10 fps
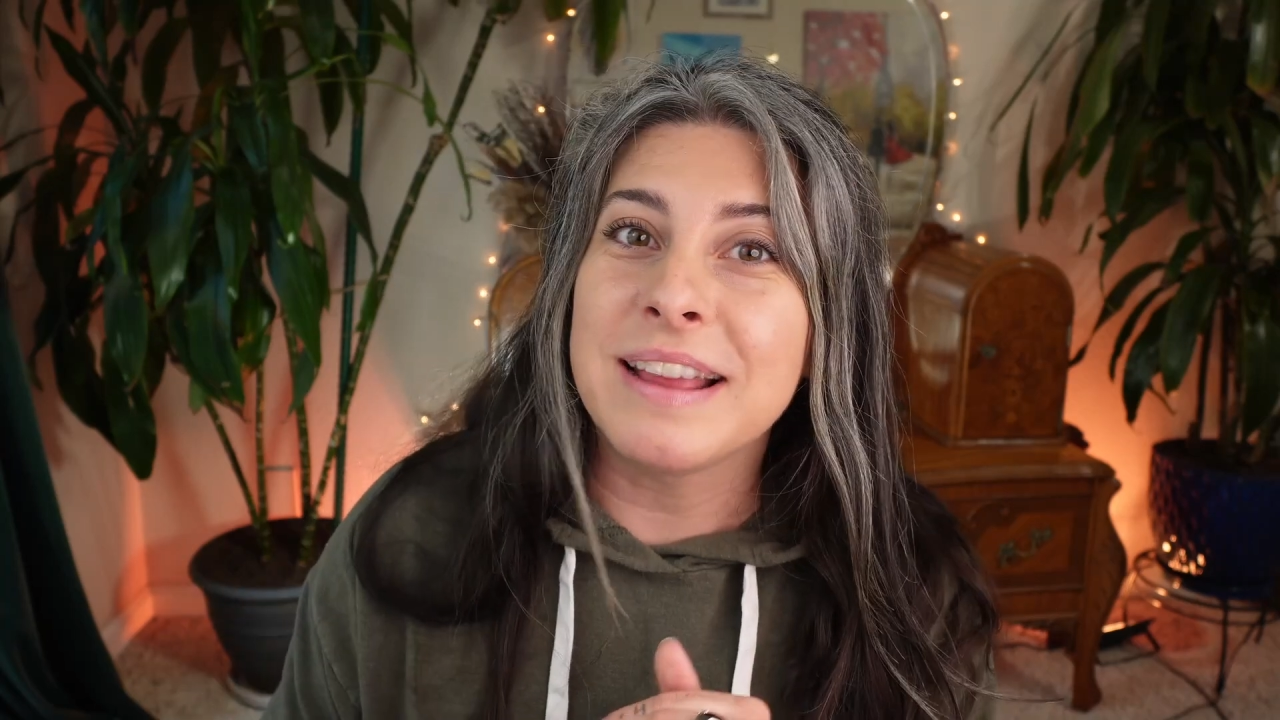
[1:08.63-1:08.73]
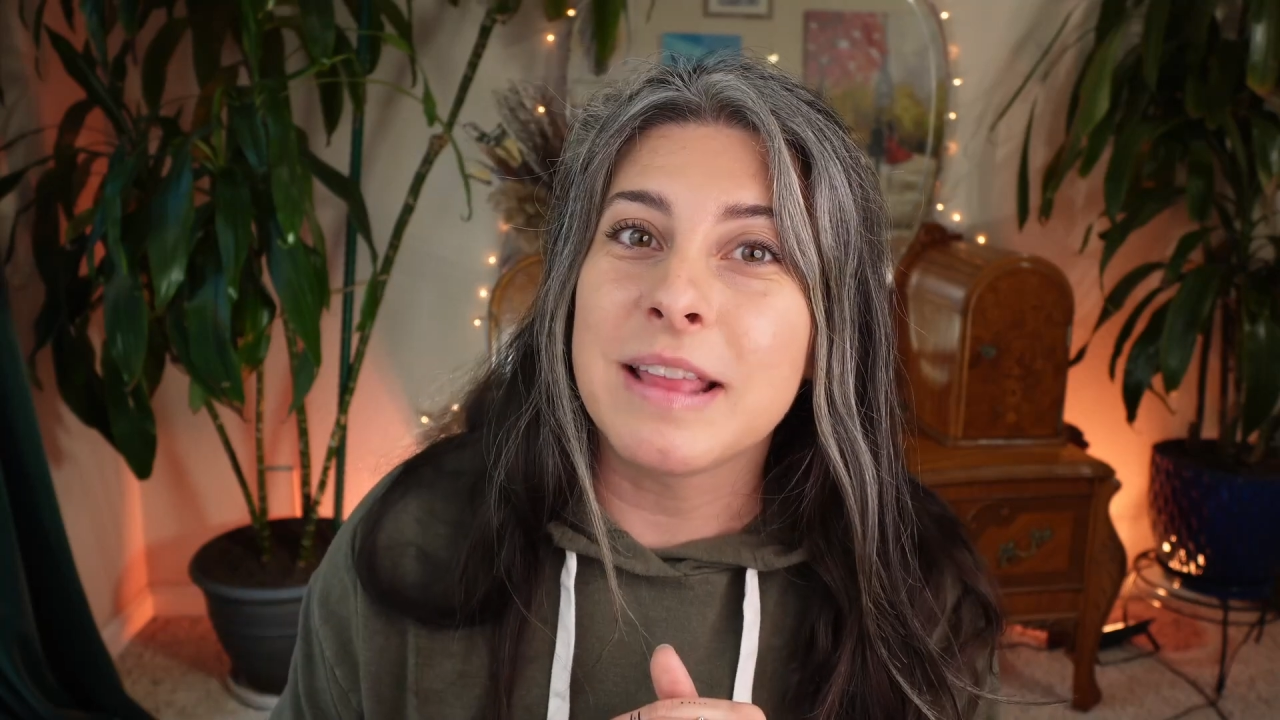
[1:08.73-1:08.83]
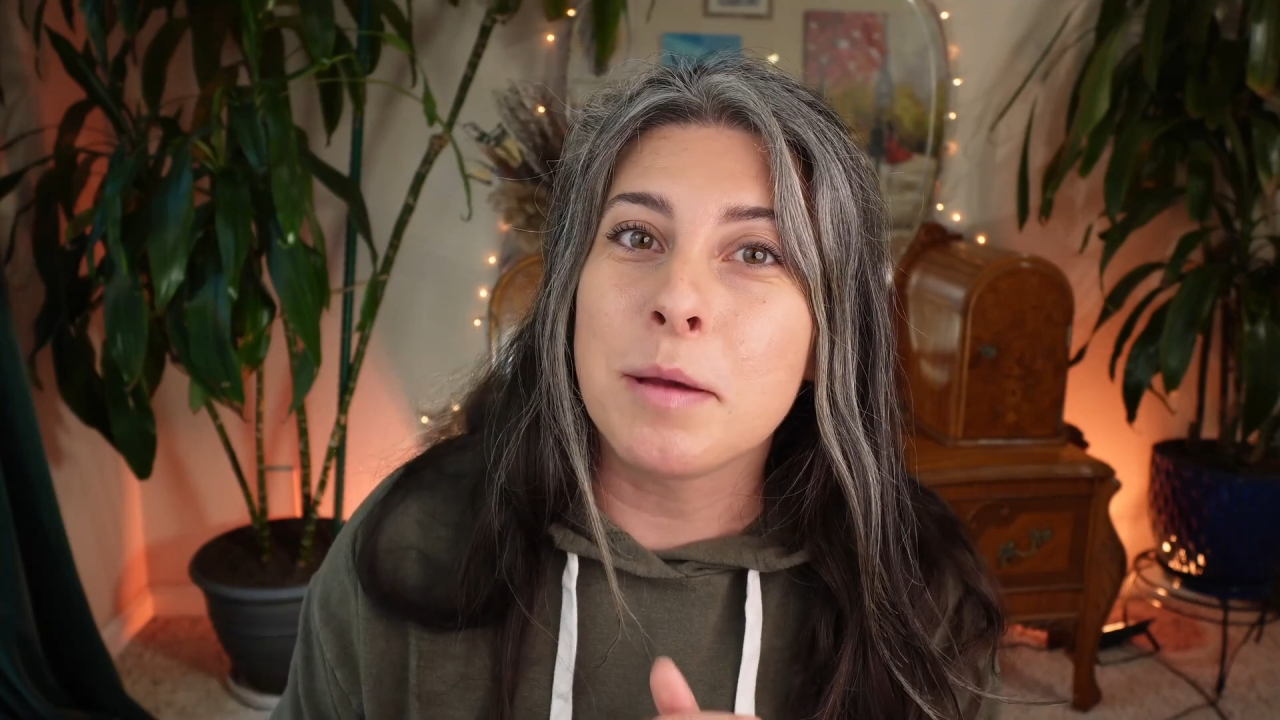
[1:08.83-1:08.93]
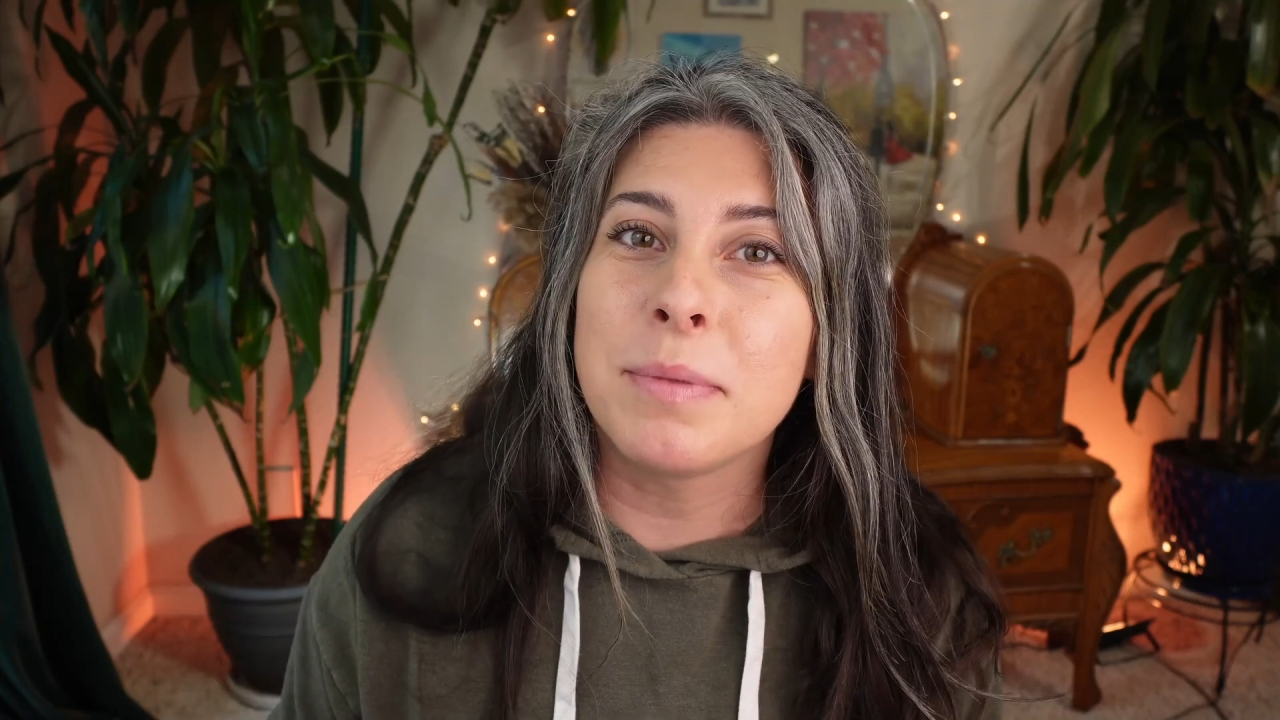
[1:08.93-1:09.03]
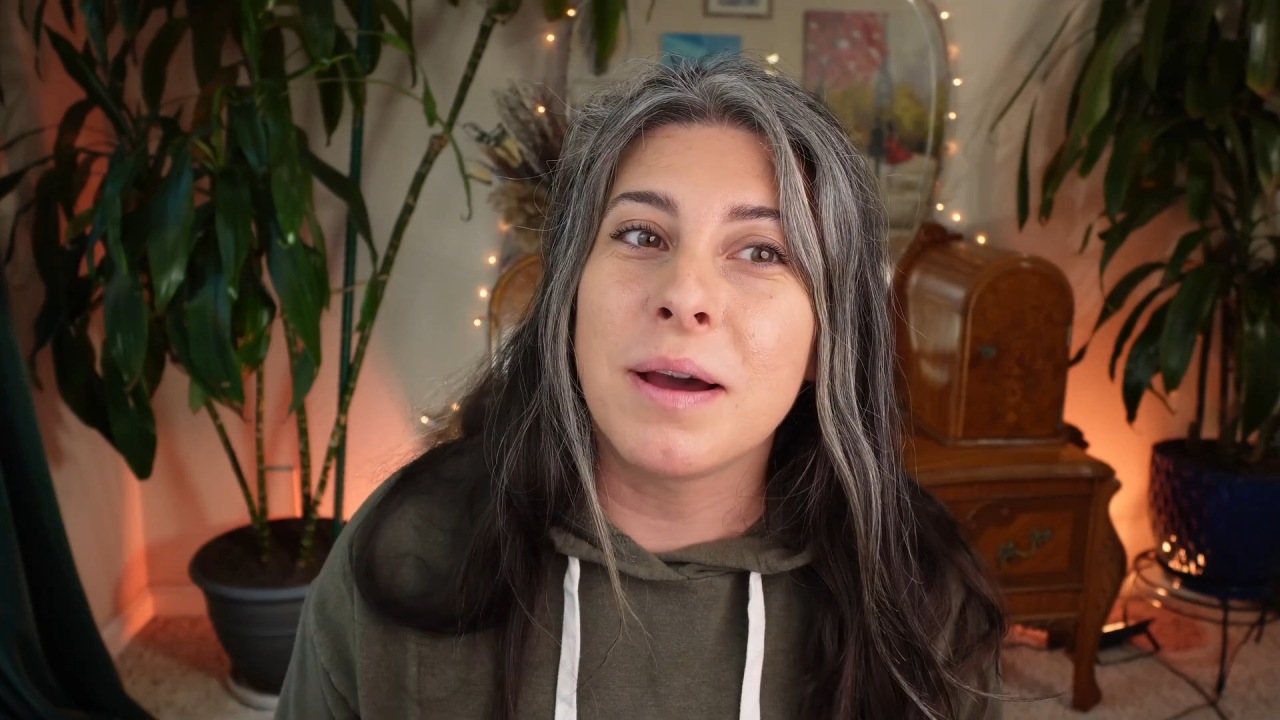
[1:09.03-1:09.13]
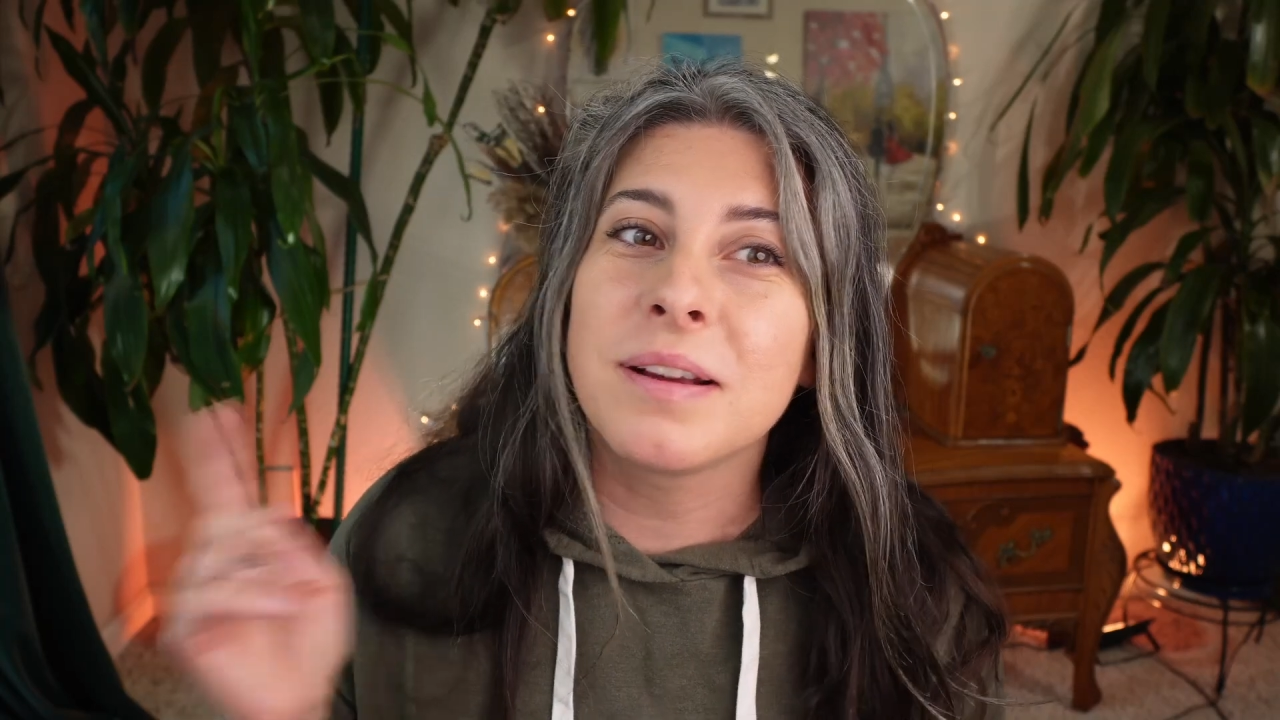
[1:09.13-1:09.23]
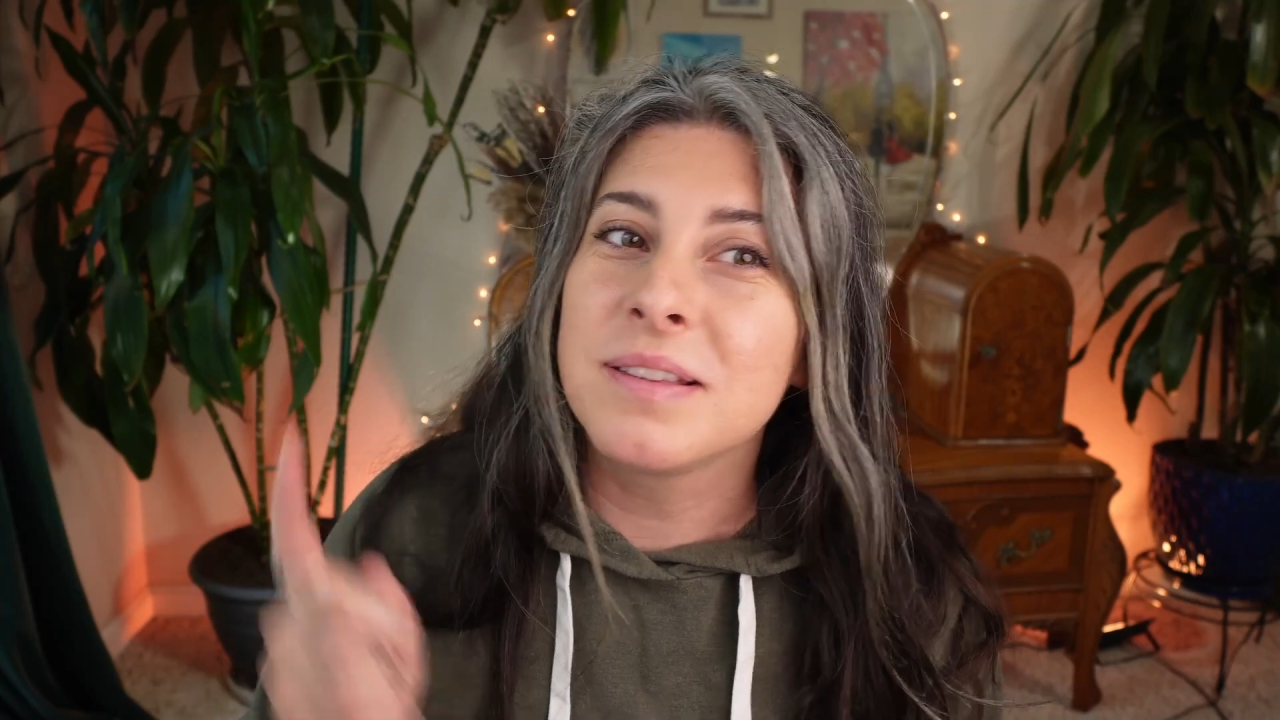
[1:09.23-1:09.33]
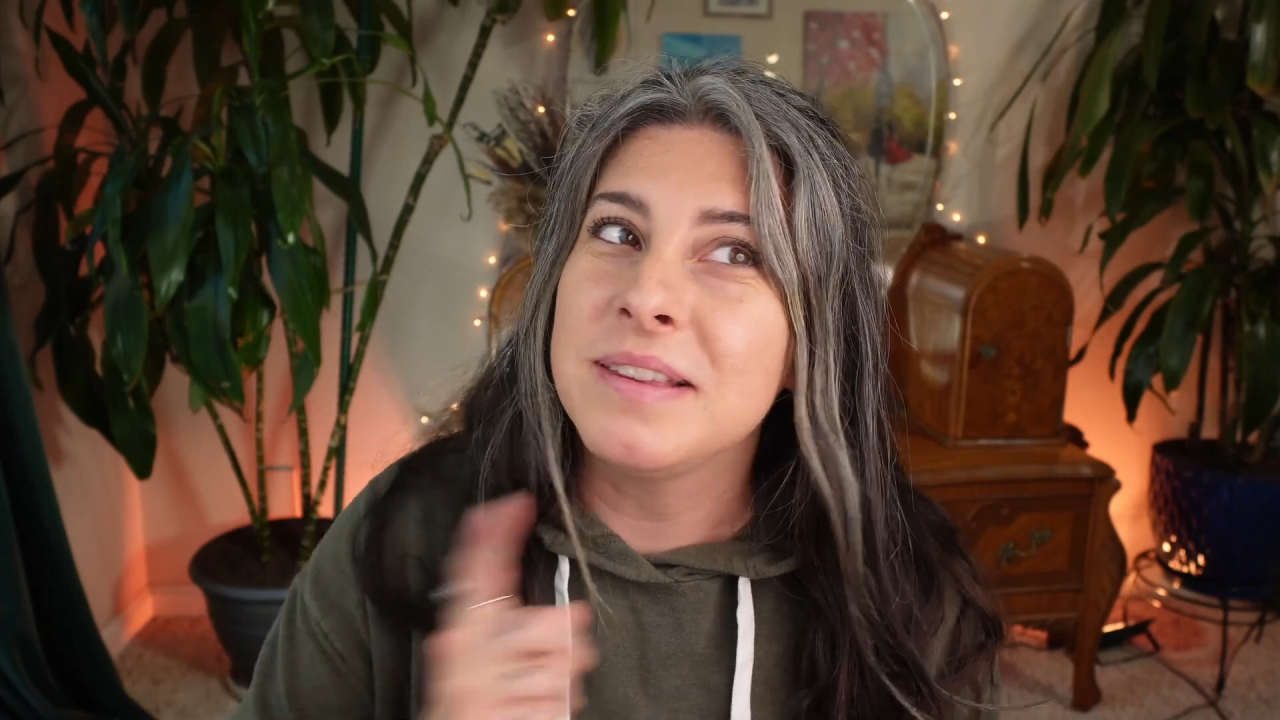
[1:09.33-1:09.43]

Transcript: in that box.